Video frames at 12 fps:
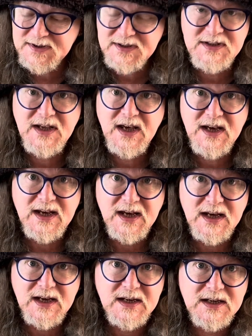
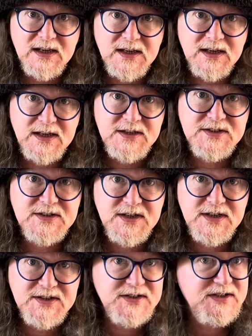yeah,
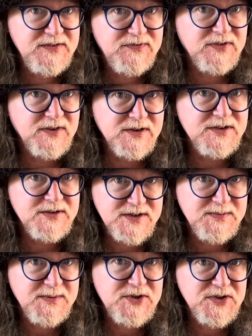it's different,
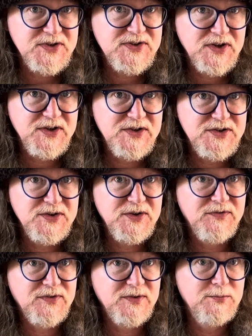especially side 2,
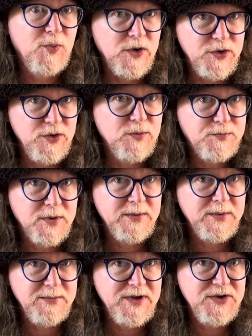from what you'll
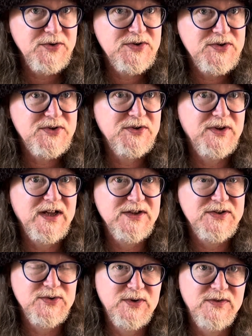probably be used to, that
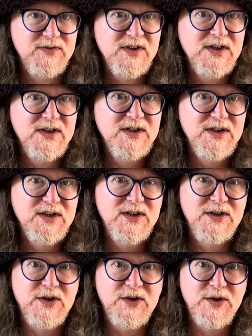sort of,
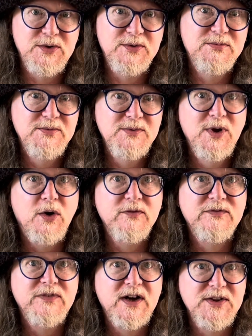you know,
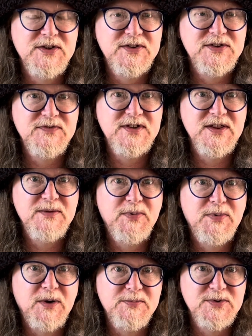godfathers of
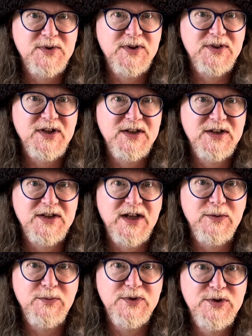synthpop sort of thing that they
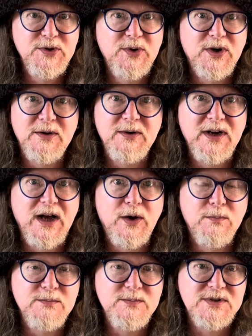would do on
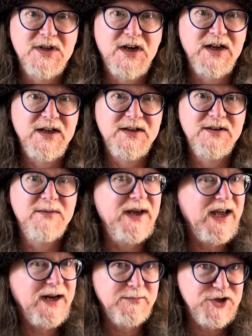albums like The
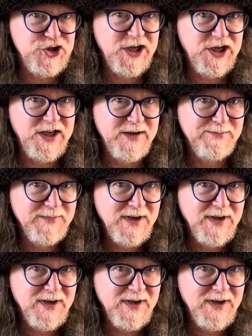Man Machine